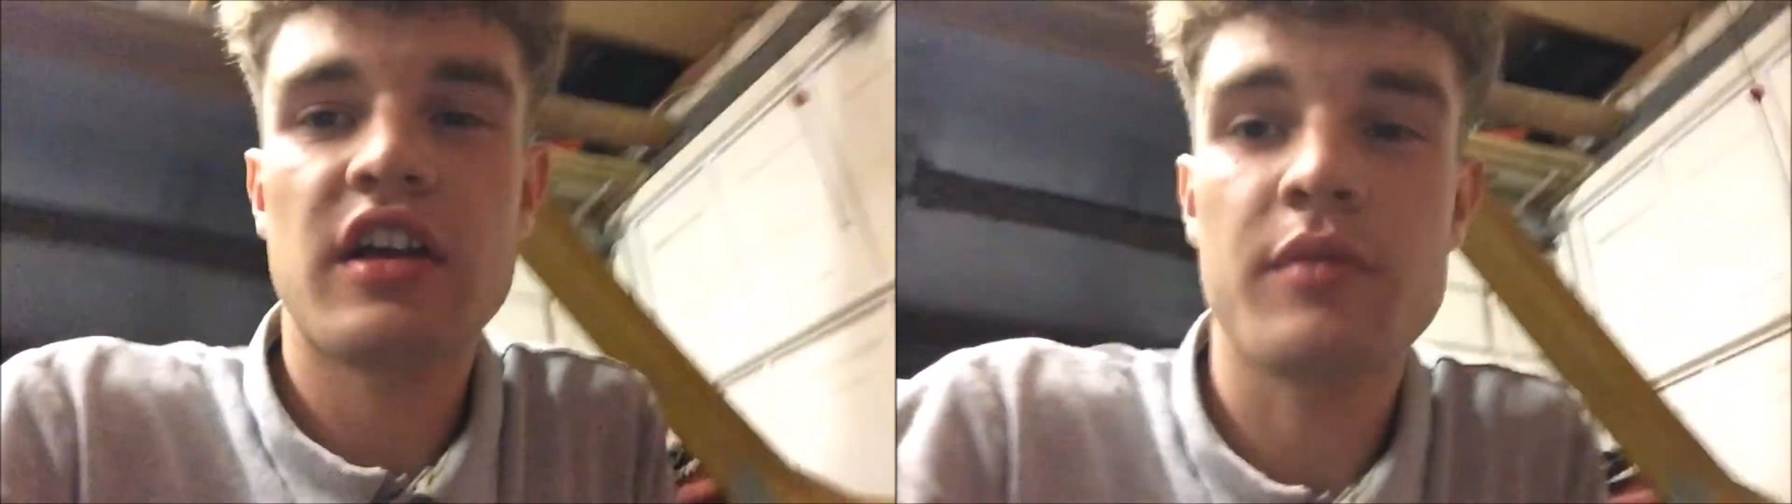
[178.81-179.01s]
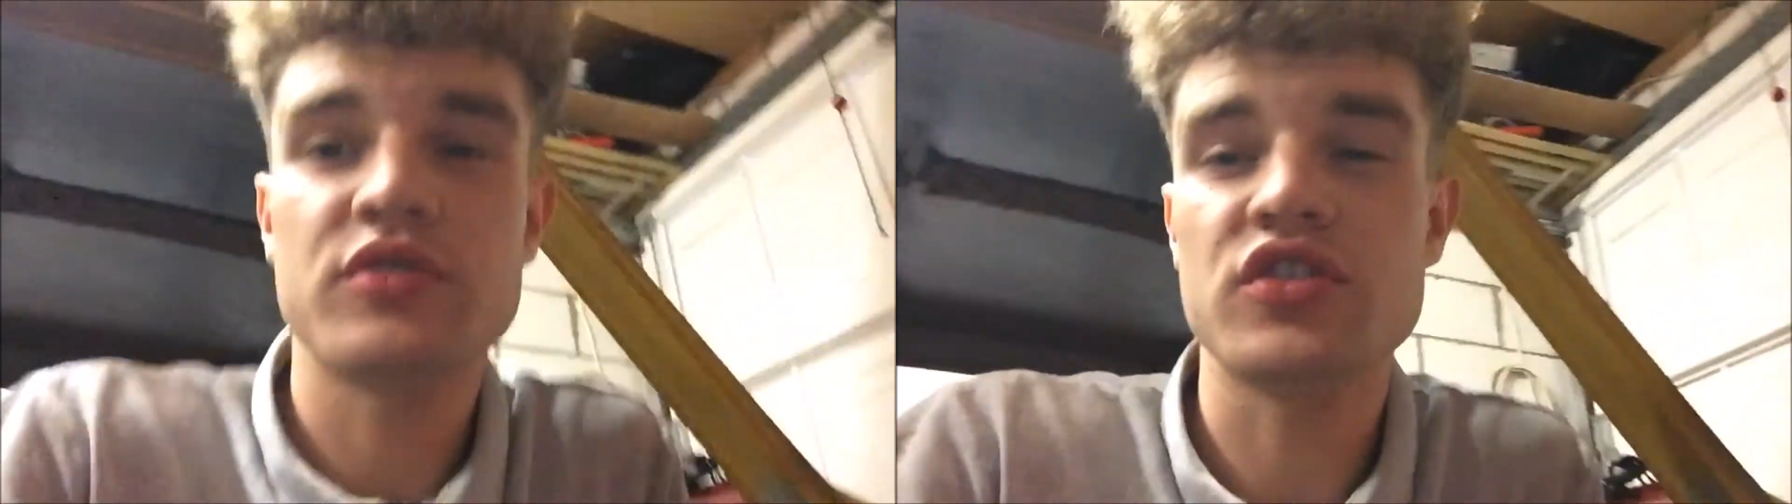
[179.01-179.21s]

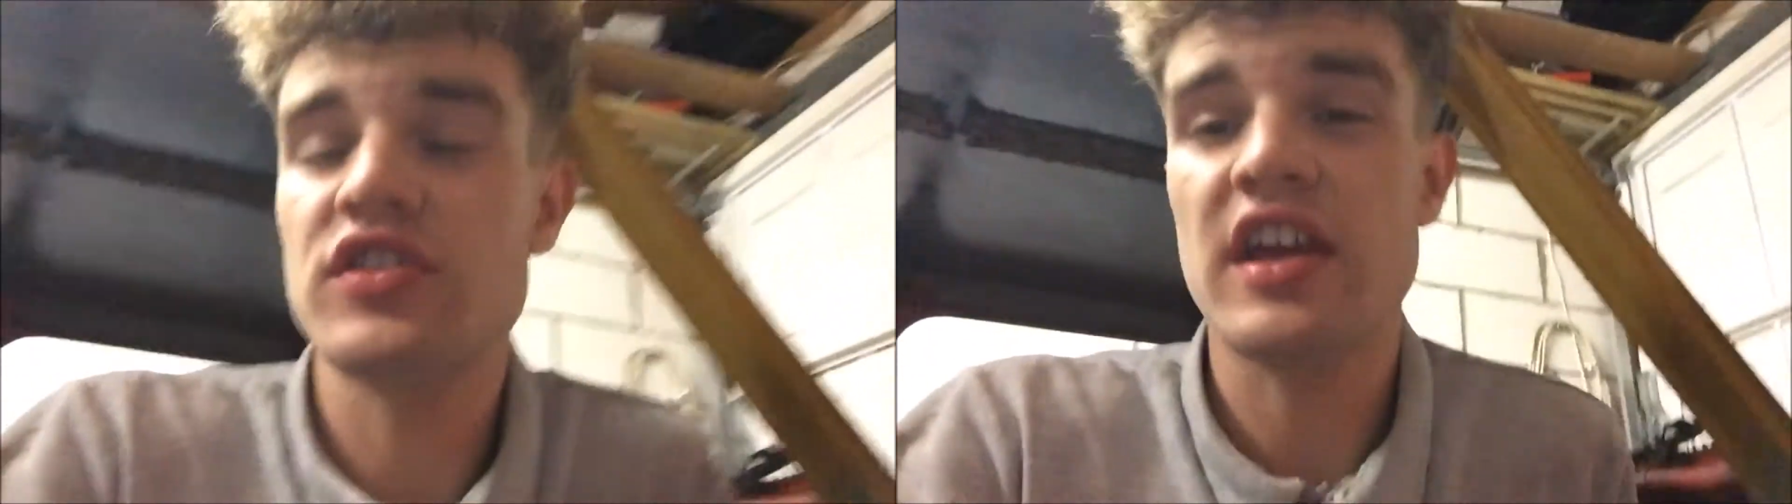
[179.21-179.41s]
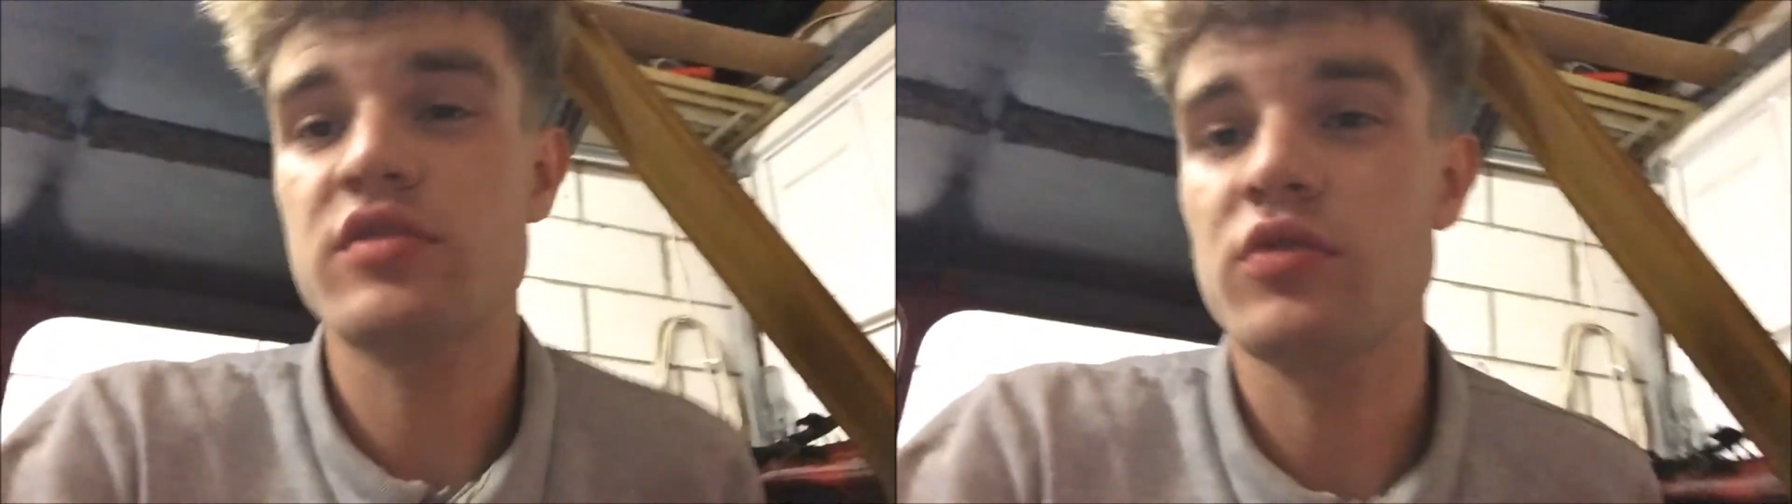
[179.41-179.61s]
I'm
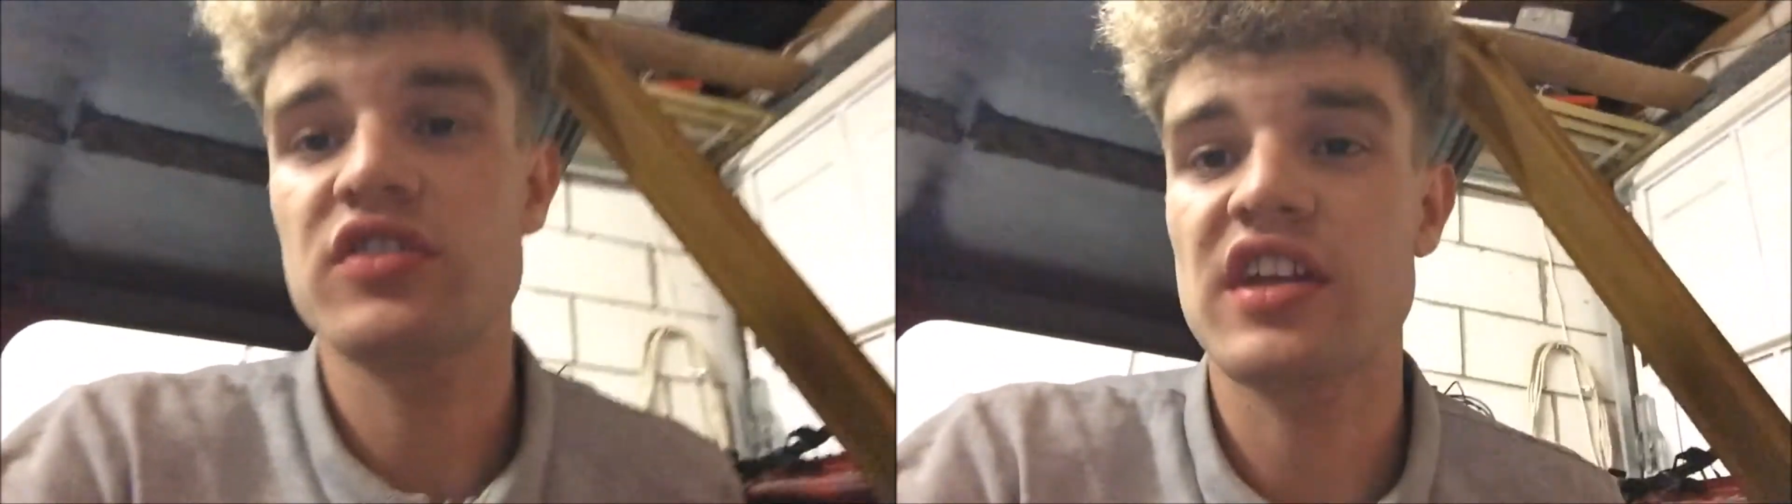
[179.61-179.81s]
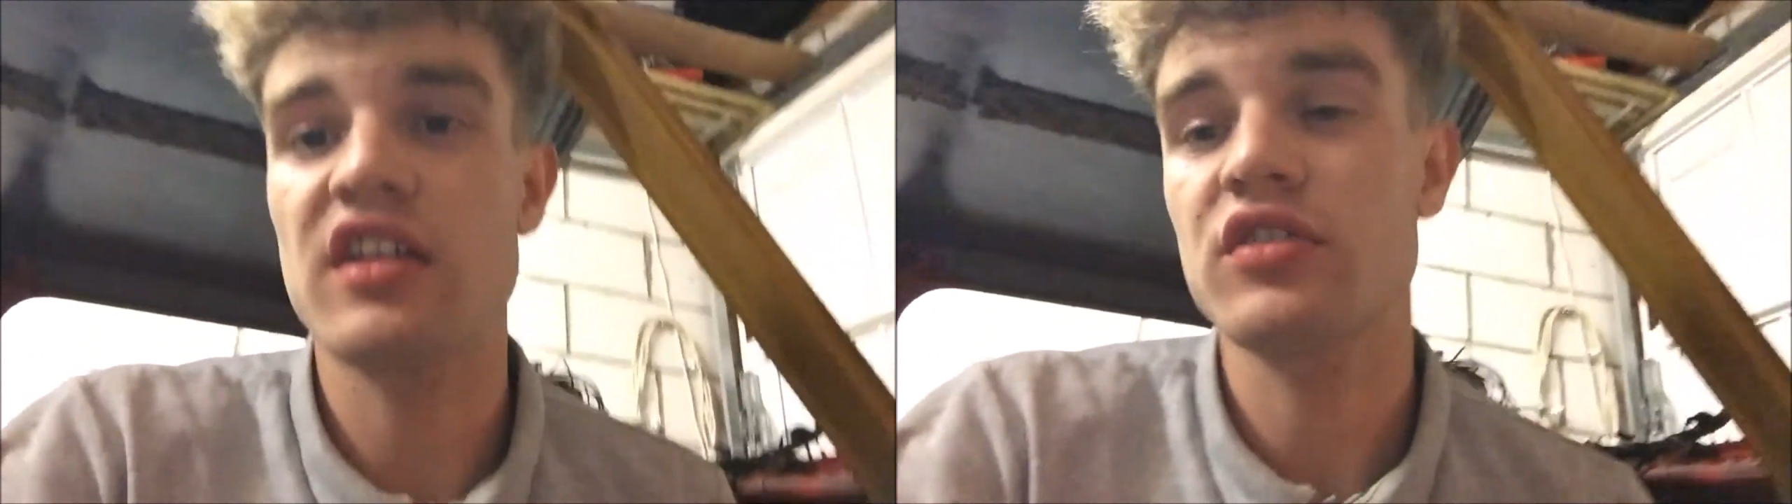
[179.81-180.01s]
just desperate
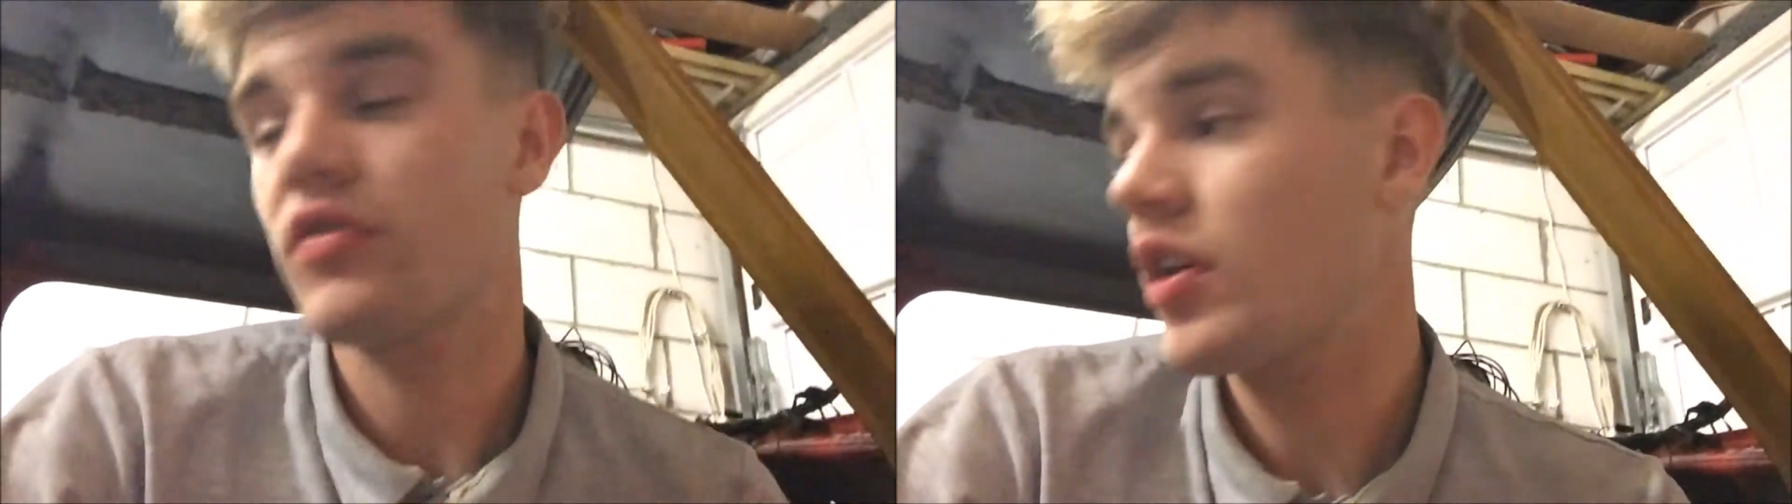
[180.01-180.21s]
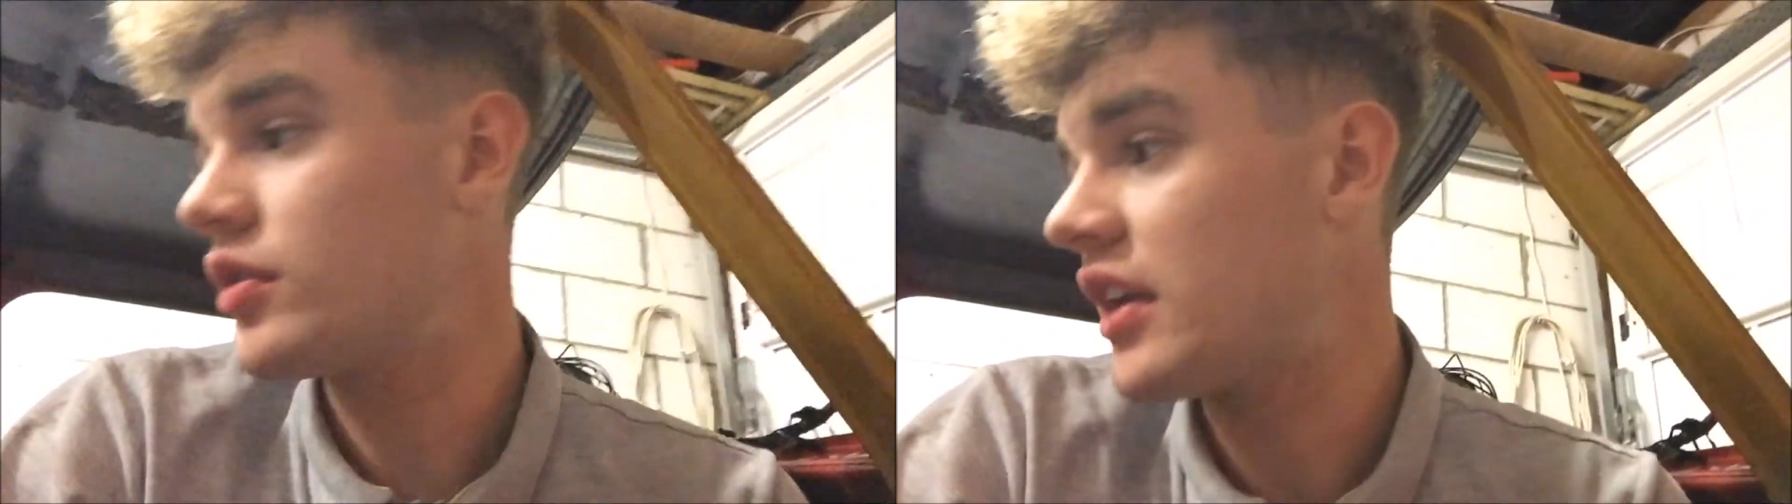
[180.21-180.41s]
to get it on the
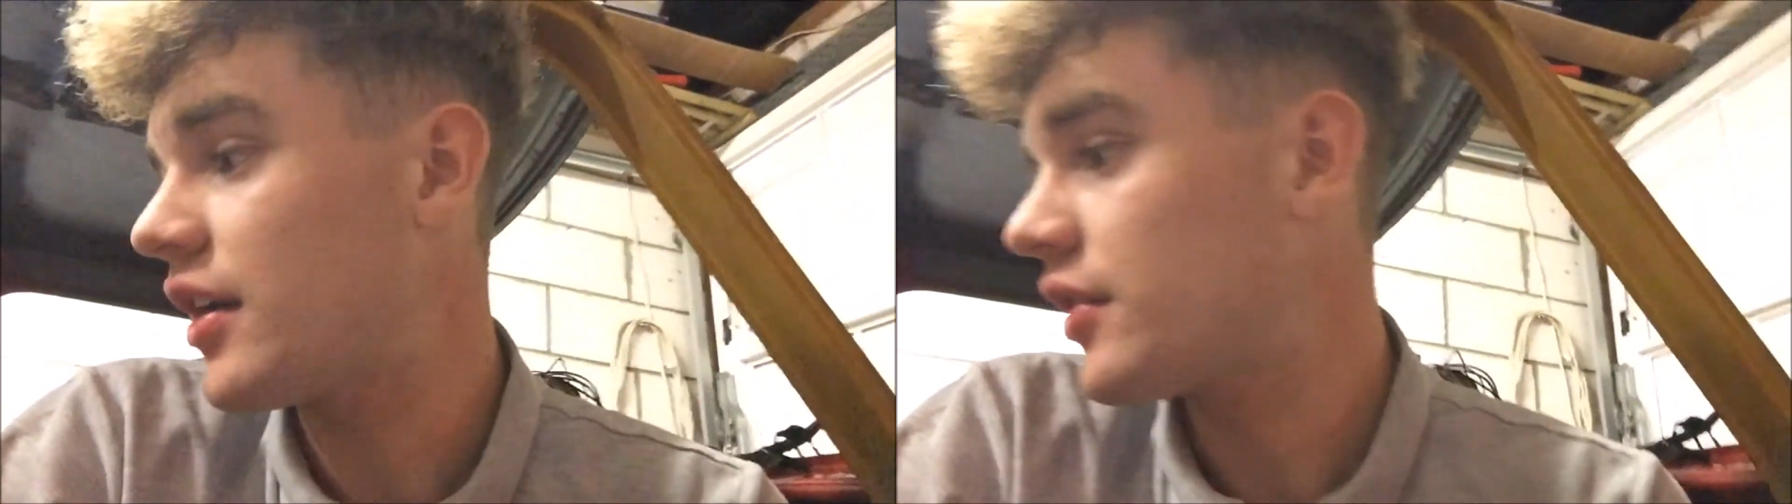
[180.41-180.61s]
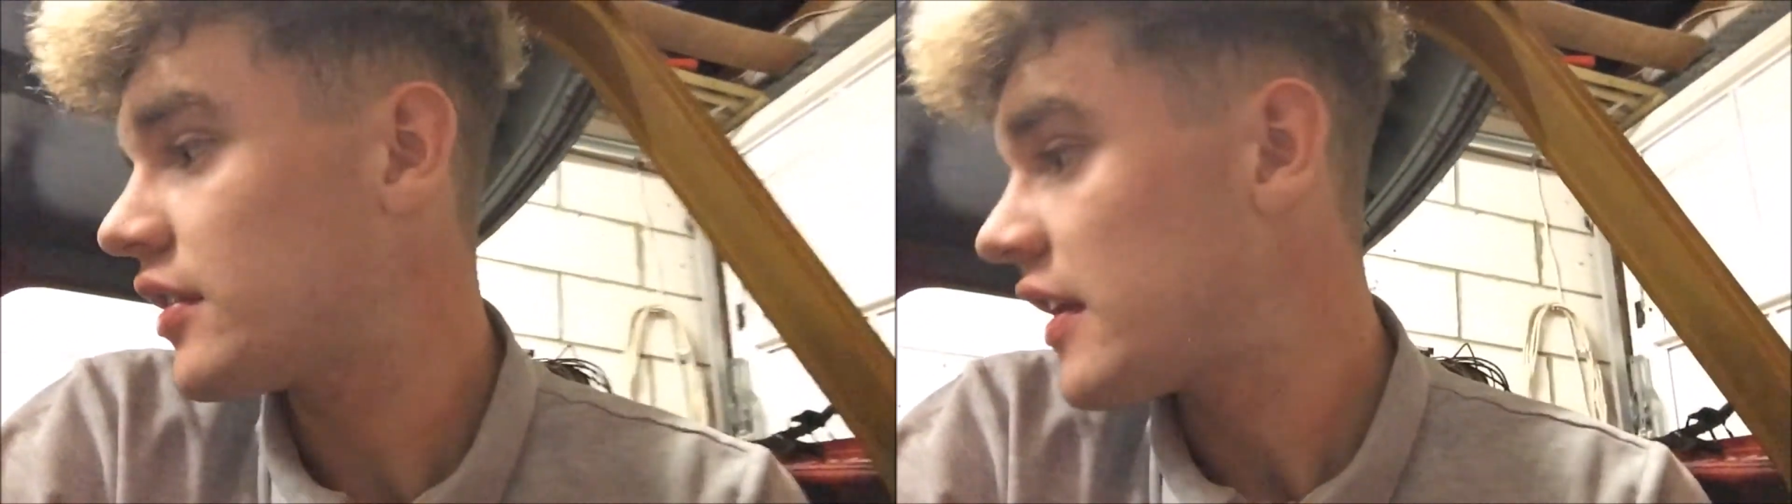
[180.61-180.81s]
road now.